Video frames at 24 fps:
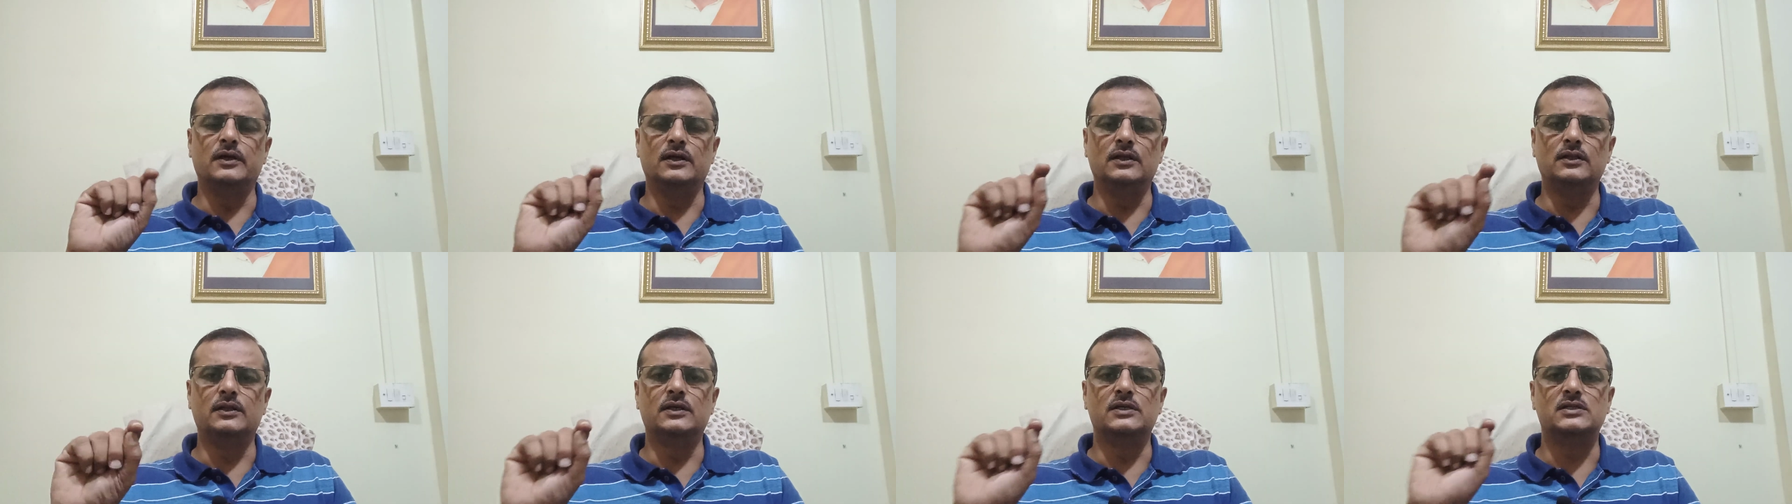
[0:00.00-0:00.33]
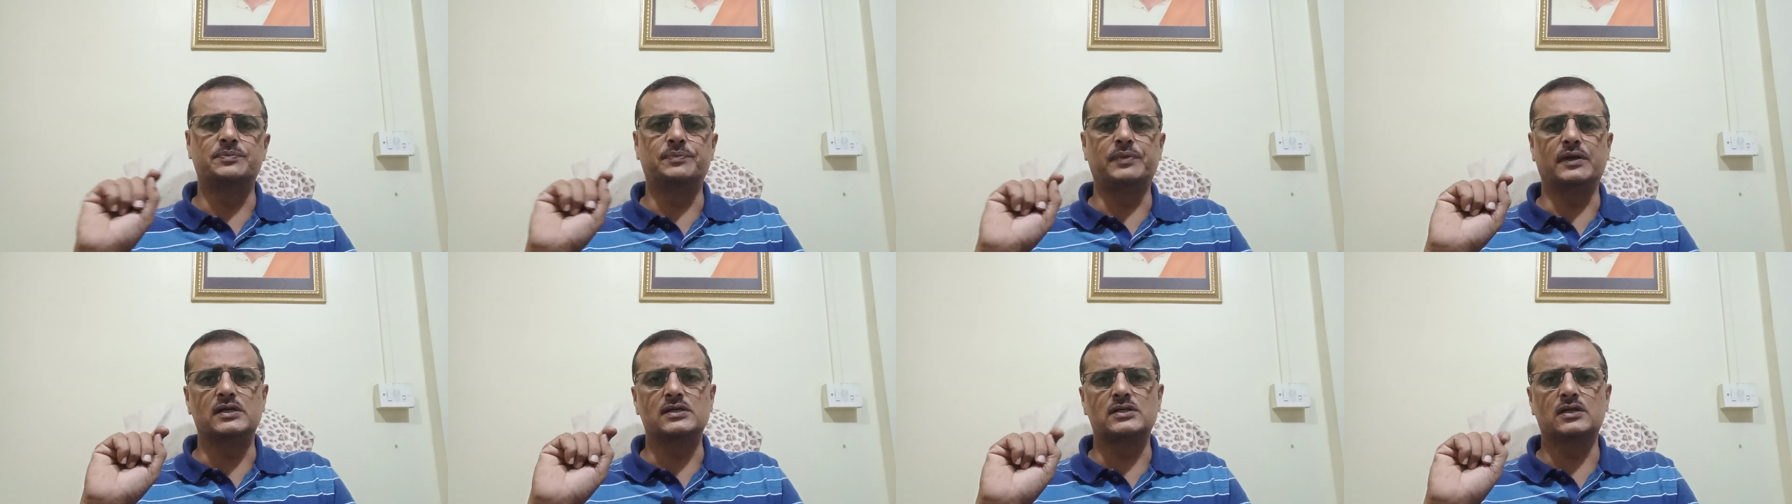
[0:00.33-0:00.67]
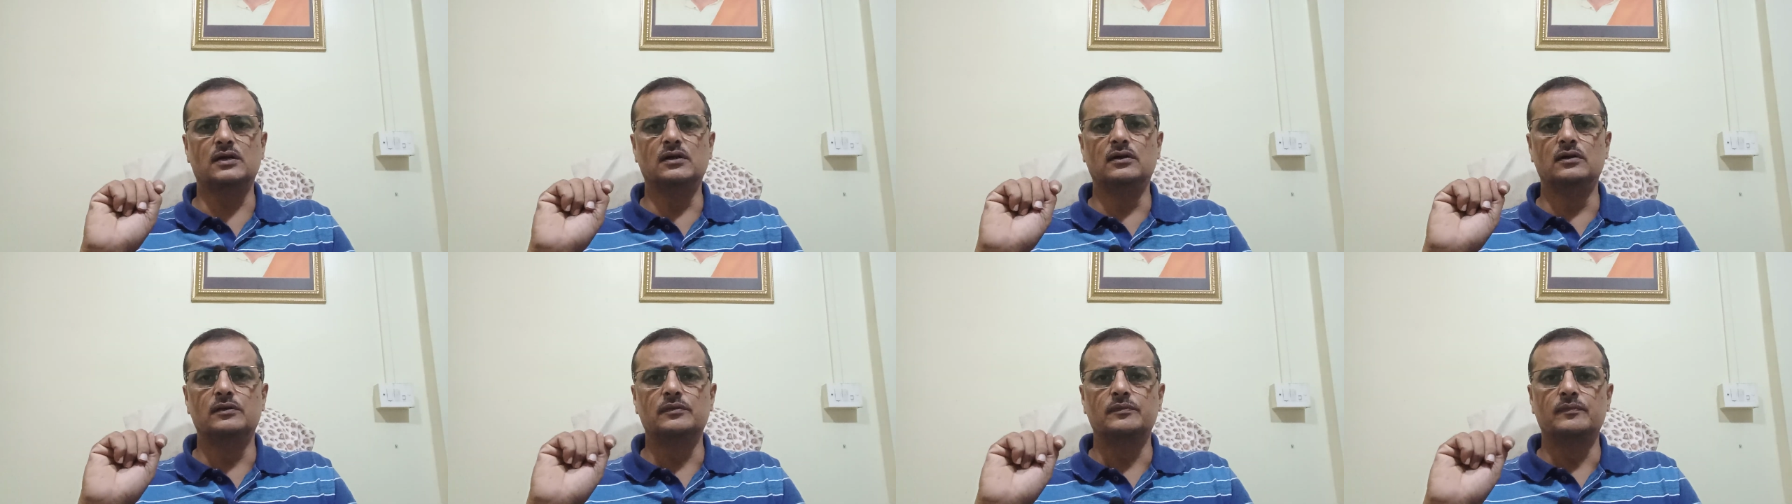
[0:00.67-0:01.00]
in this
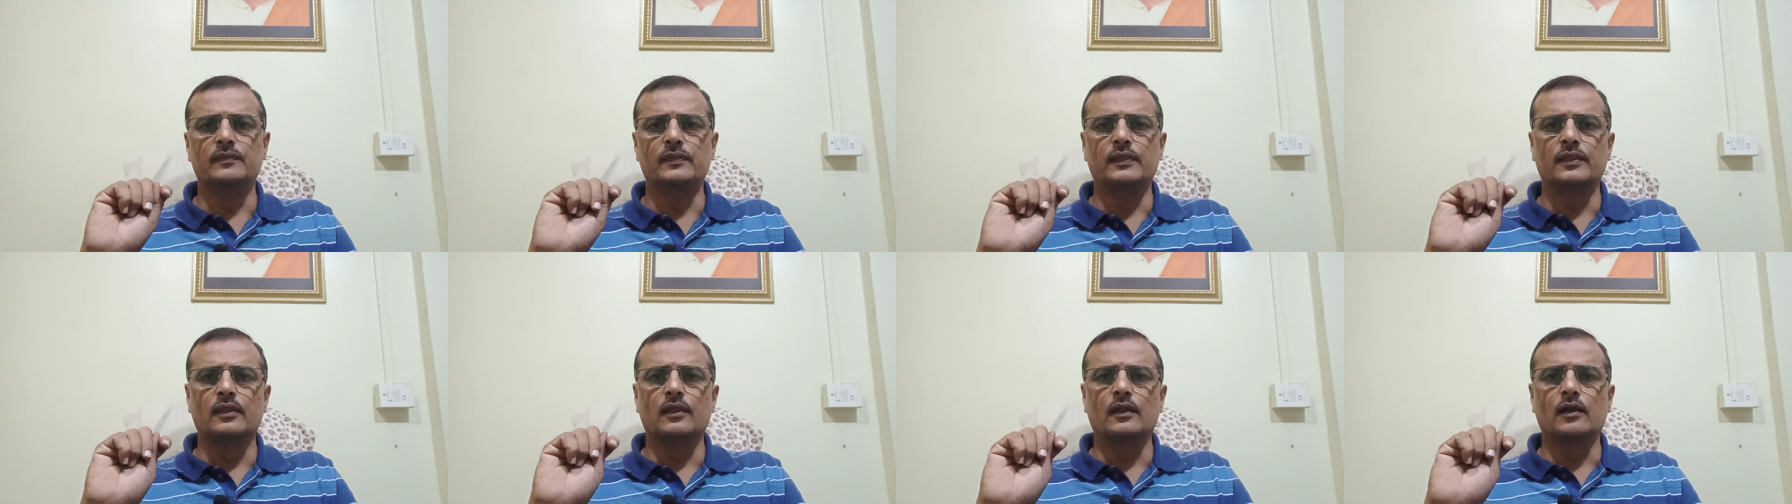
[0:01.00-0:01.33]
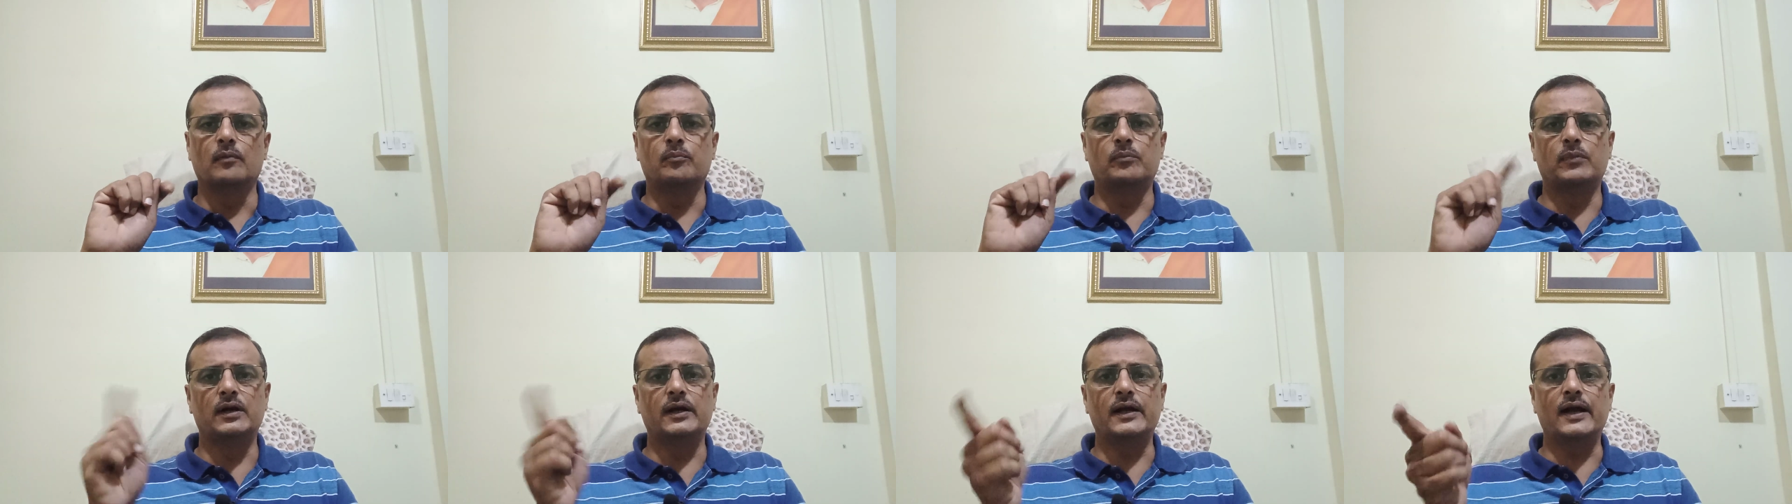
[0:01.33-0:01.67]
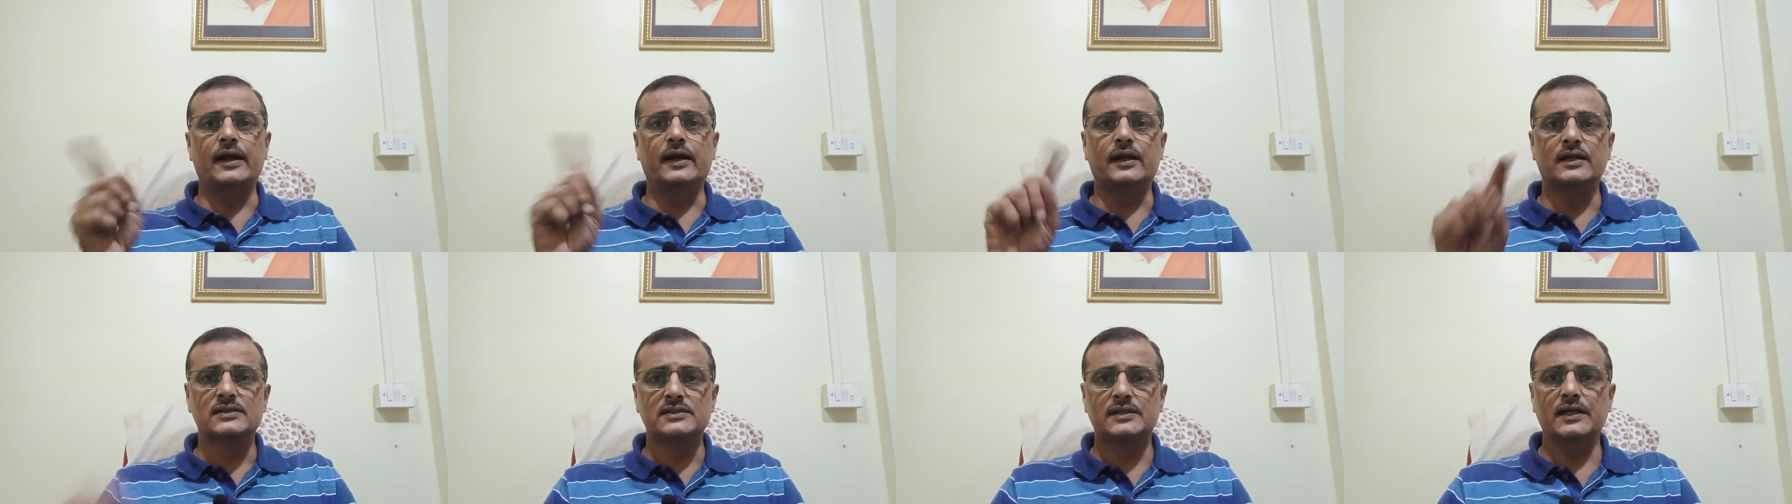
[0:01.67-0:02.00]
patient, but
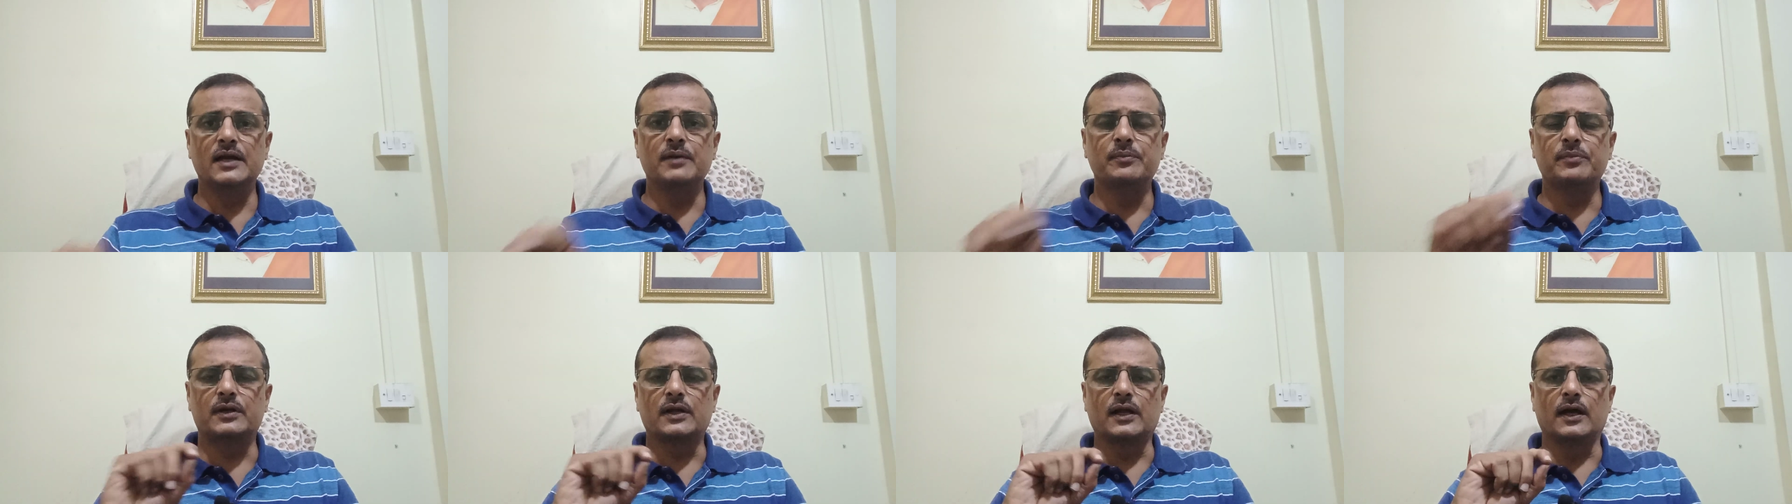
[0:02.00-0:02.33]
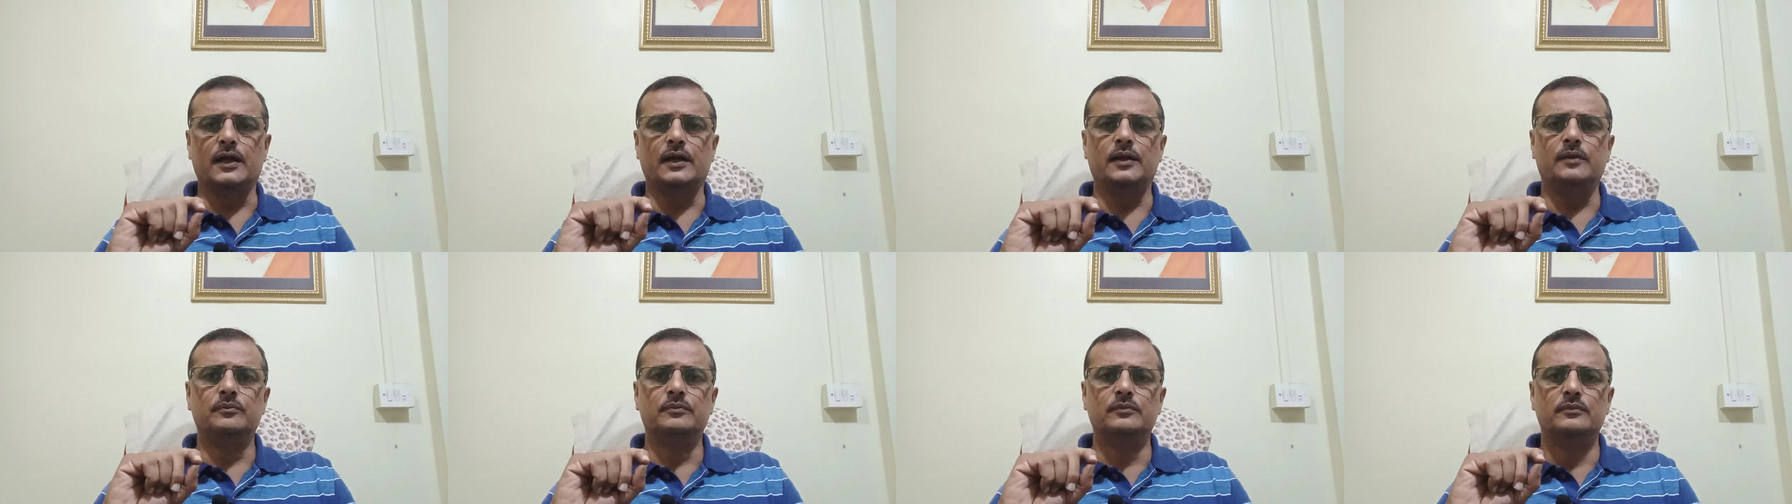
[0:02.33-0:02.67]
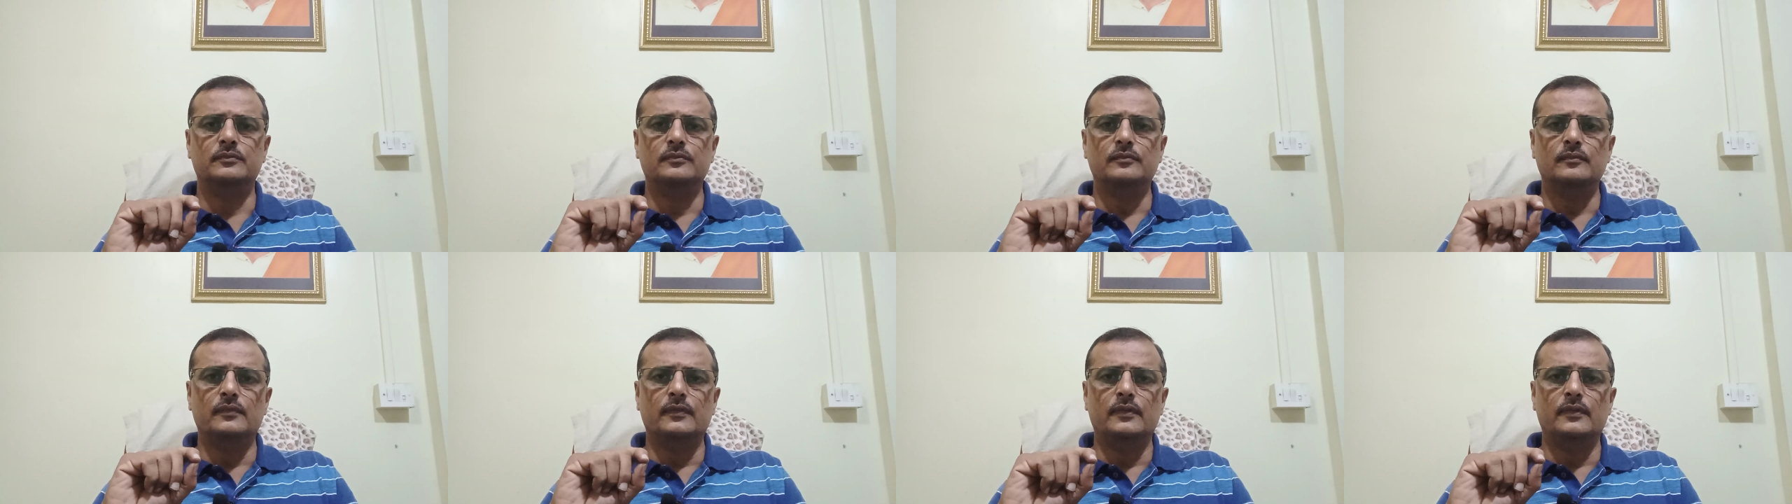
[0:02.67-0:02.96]
at the same time,